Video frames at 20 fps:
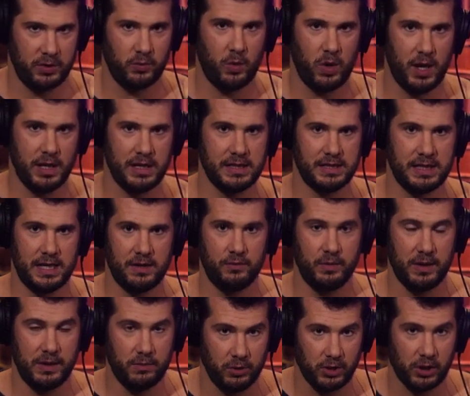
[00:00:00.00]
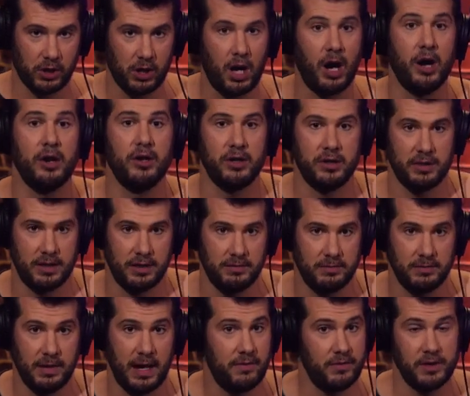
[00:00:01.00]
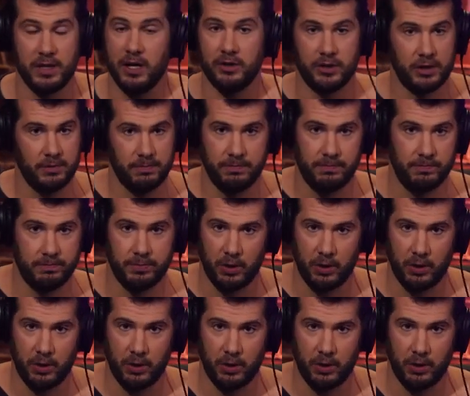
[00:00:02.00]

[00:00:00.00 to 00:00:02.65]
One is that we work harder than every other